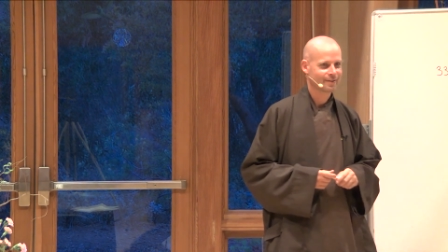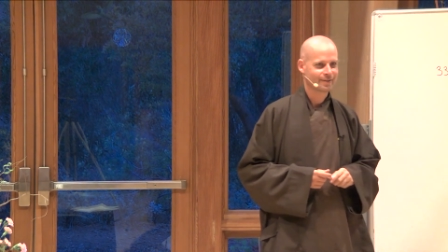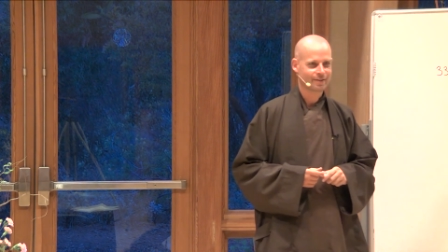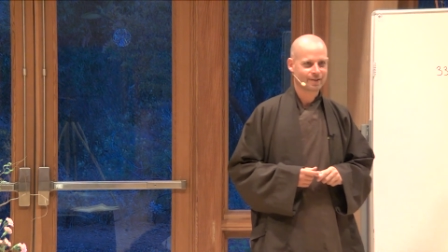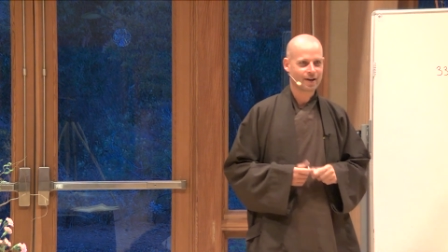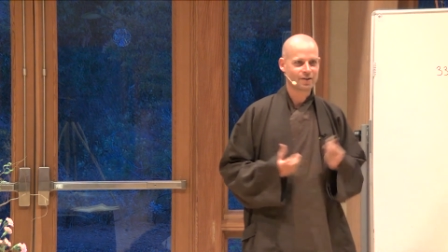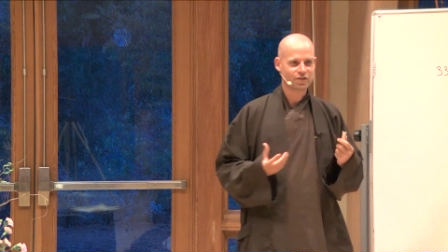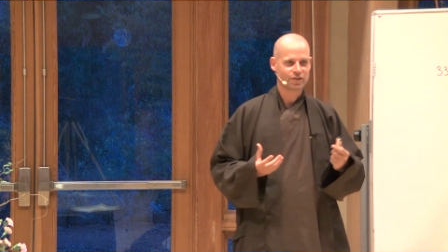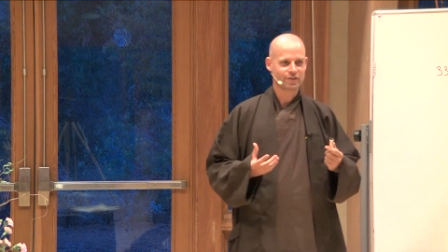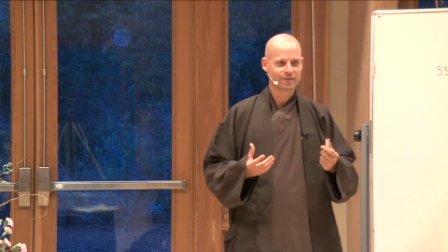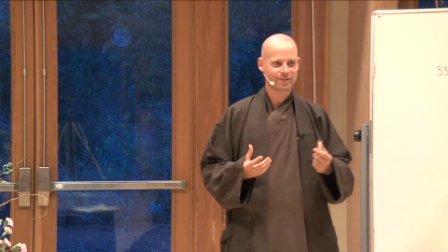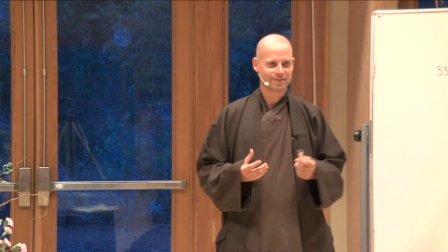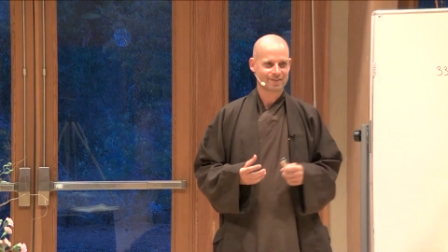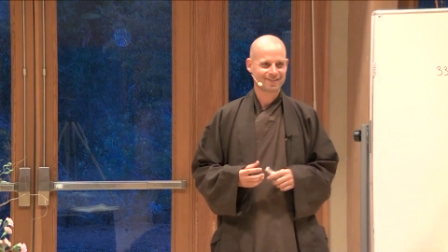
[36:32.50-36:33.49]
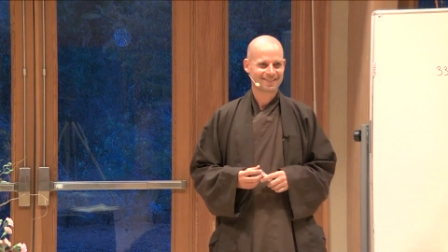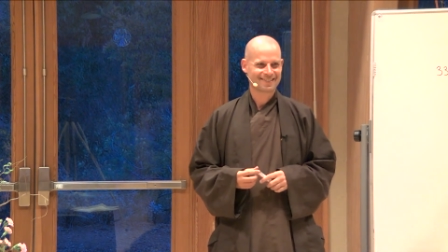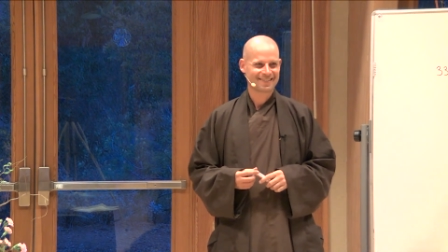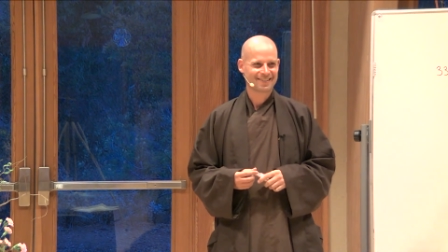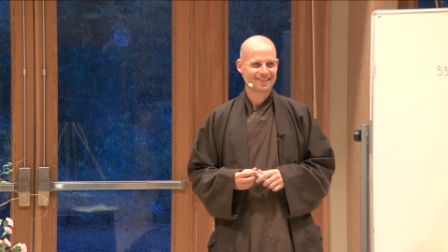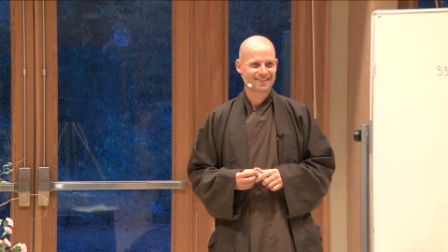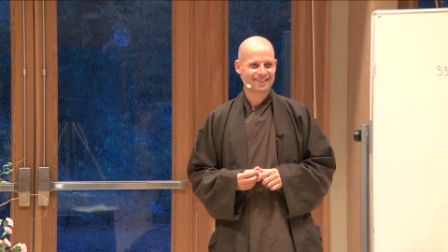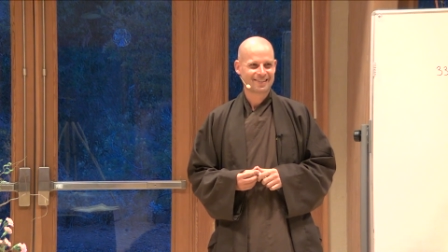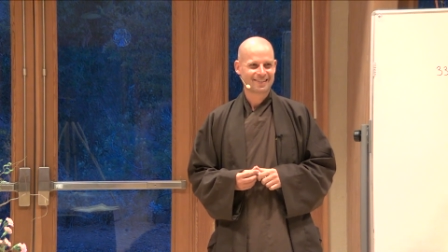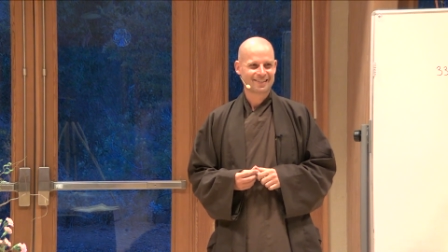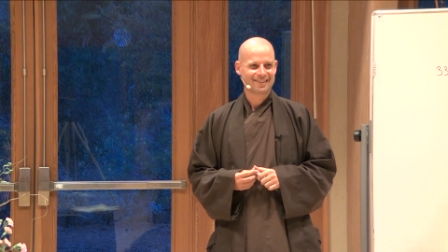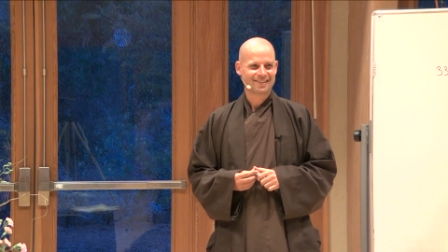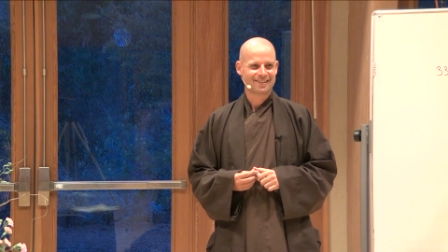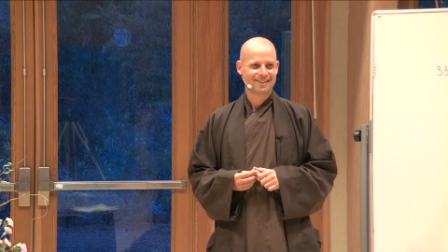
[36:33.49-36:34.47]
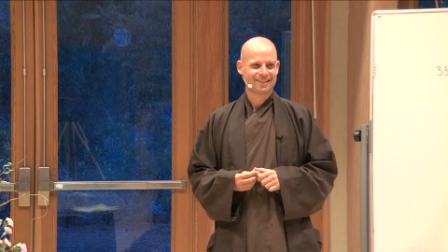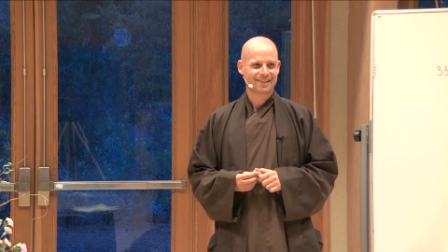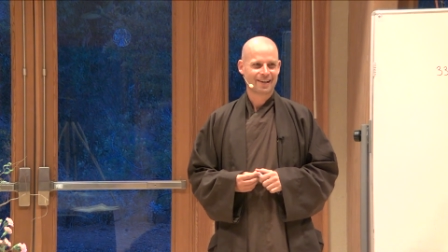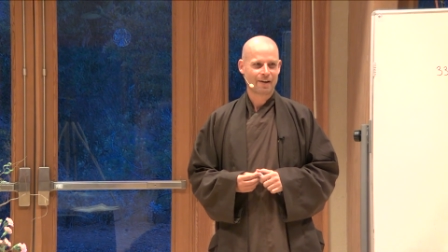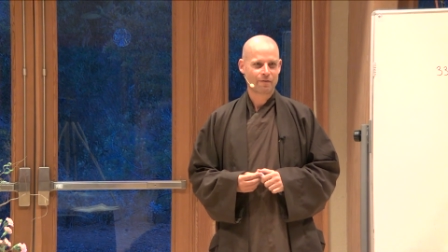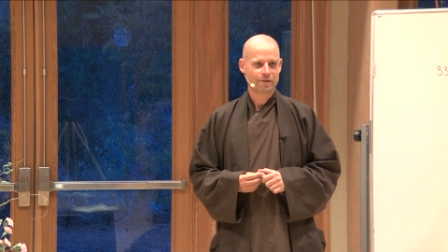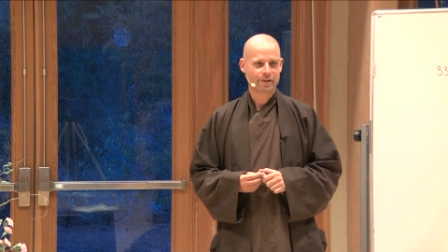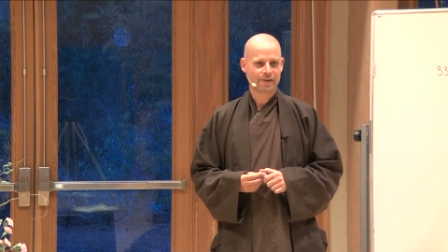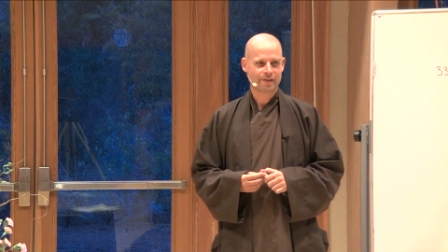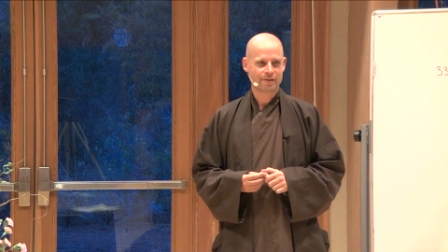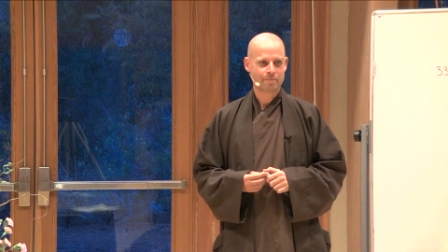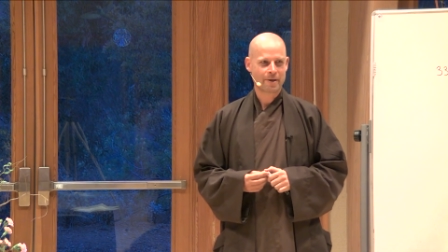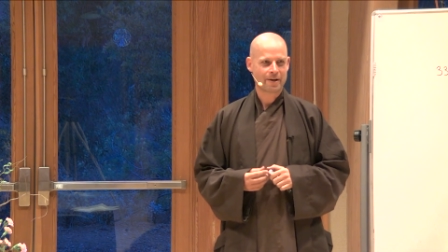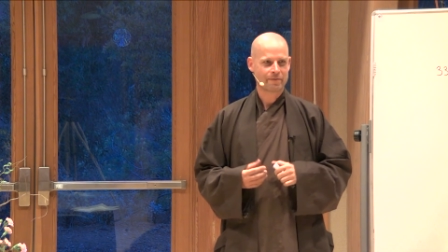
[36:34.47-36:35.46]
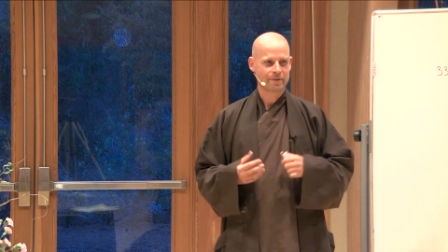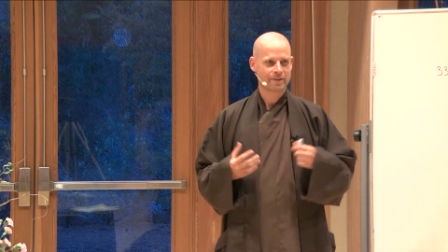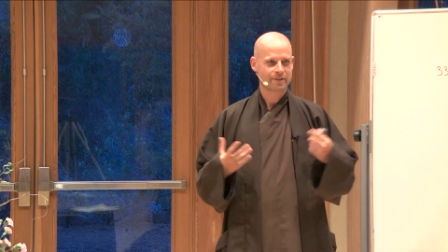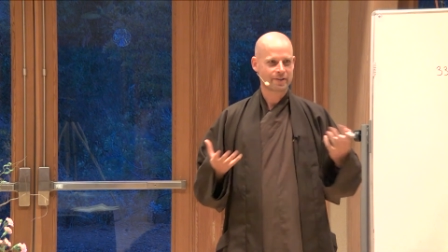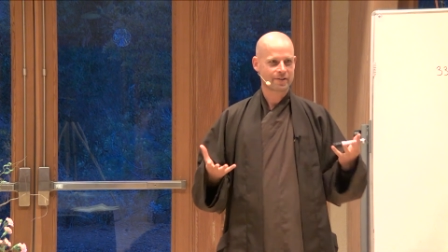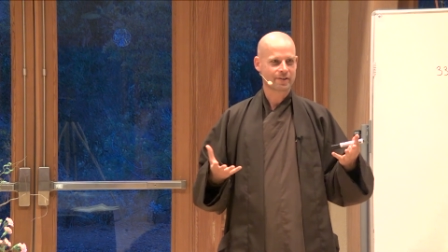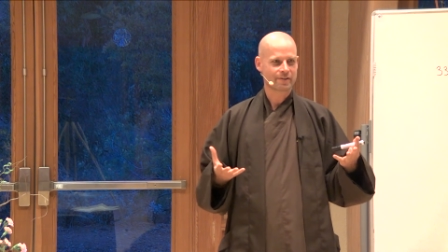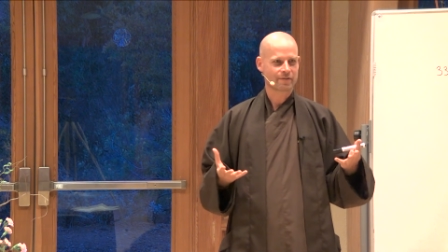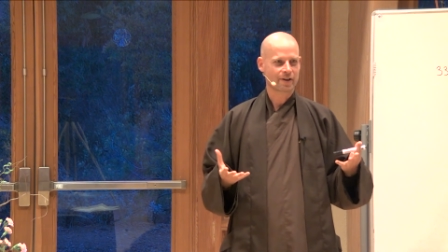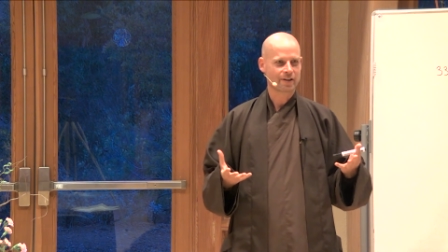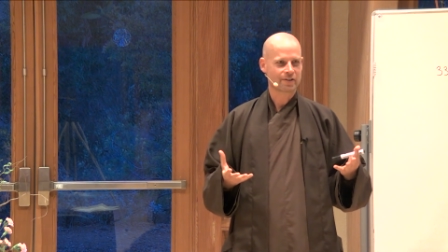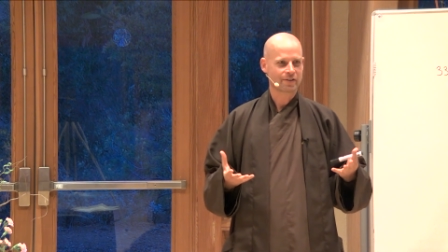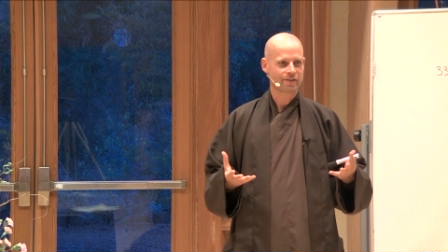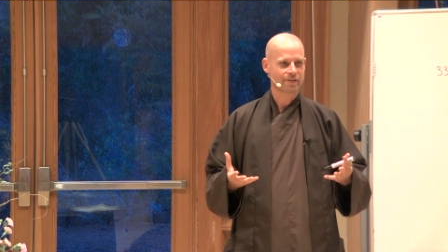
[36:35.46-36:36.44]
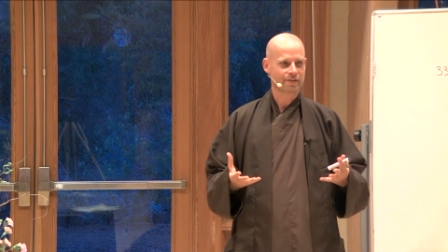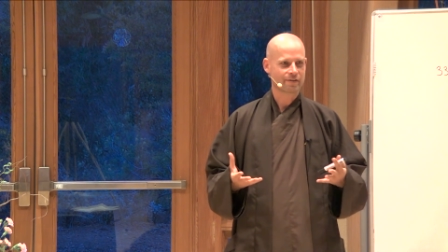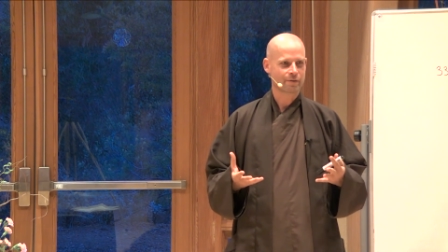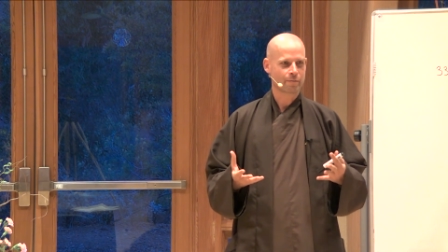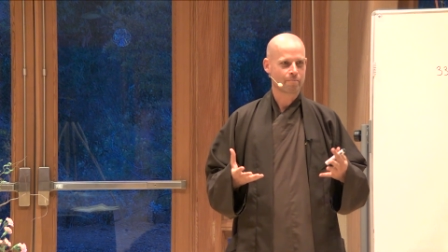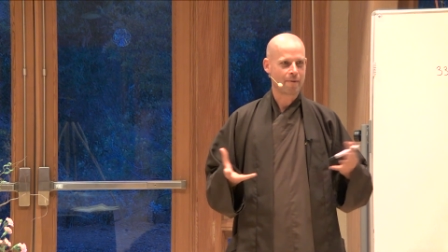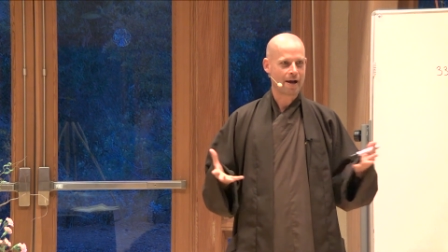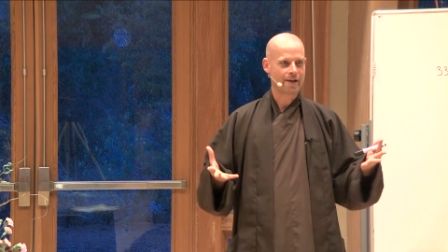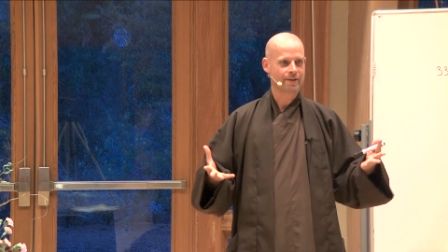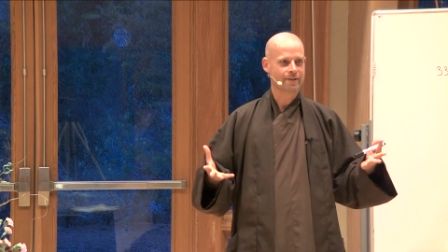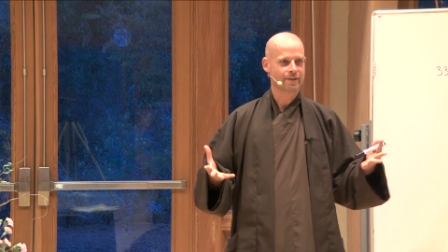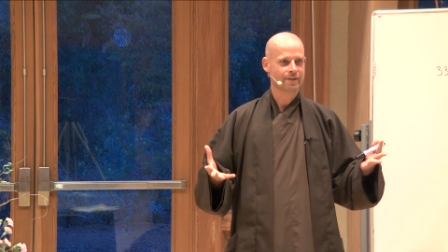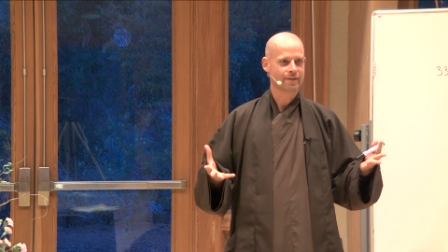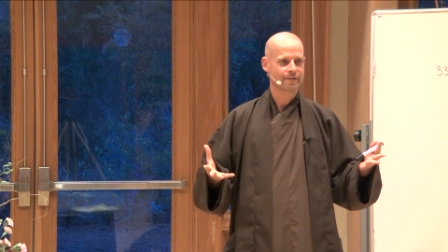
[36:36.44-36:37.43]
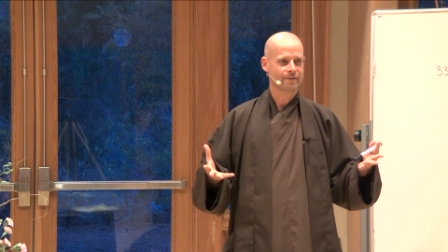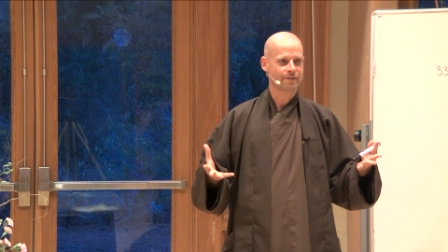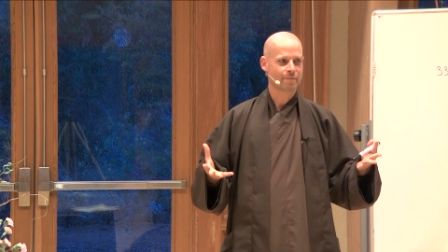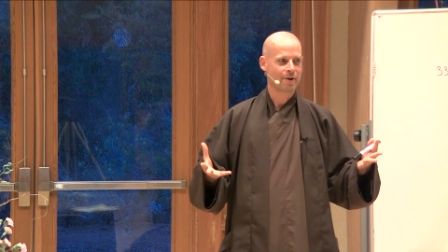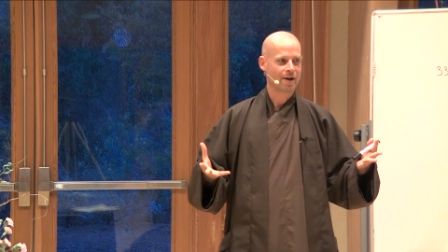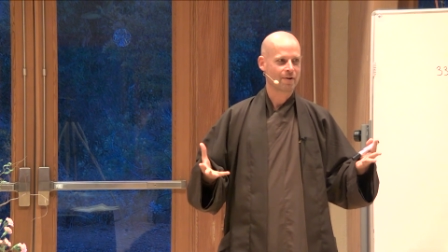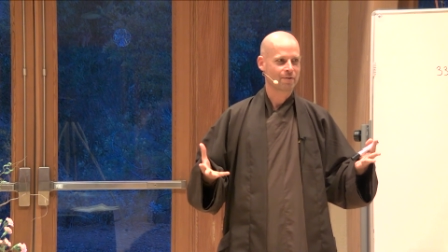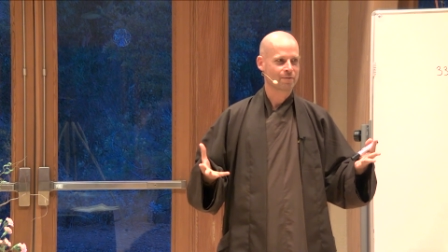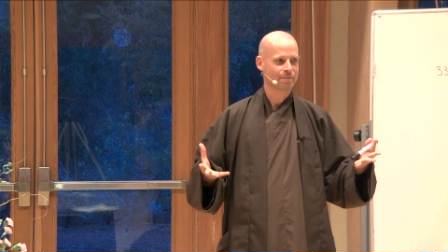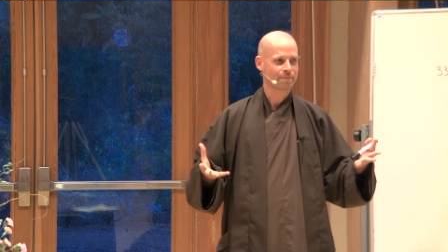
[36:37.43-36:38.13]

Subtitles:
it's consciousness. Everything is a manifestation of consciousness. So mind is somehow